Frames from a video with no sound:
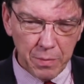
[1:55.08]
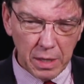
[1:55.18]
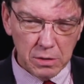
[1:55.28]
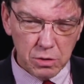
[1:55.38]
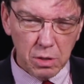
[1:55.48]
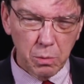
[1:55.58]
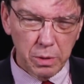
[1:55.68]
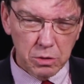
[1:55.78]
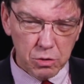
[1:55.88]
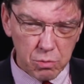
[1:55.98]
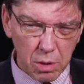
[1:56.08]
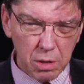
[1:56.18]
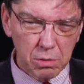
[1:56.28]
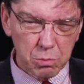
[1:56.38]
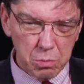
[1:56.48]
and so we
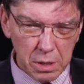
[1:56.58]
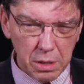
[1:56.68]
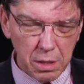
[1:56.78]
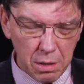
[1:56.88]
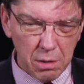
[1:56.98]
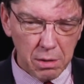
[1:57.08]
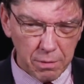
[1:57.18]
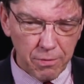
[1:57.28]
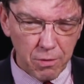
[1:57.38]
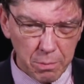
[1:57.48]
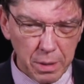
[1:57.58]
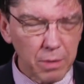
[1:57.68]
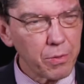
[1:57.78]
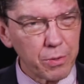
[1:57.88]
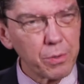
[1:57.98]
struggled really hard for
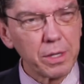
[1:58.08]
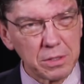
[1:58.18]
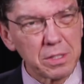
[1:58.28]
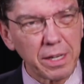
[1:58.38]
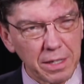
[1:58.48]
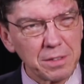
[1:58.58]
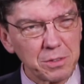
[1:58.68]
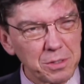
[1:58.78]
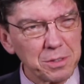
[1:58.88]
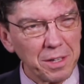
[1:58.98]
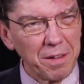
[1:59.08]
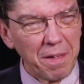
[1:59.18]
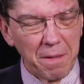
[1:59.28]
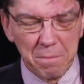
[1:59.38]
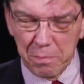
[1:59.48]
about 30 seconds
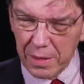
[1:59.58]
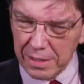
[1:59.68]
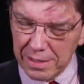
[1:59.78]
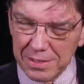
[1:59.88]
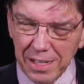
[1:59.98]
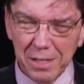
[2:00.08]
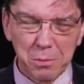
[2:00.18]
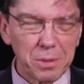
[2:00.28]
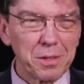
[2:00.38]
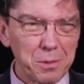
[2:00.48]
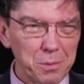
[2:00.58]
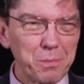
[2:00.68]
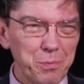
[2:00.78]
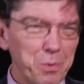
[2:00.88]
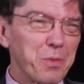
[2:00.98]
and decided we'll go
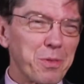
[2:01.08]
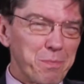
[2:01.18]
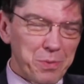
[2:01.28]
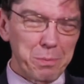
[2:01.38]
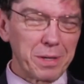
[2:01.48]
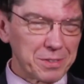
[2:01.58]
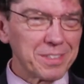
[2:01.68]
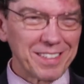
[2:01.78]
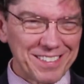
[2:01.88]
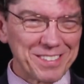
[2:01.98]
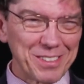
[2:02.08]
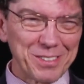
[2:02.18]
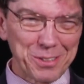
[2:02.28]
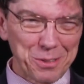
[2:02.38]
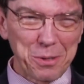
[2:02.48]
with the Boston
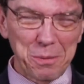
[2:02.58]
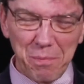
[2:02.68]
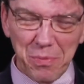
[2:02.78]
Consulting Group.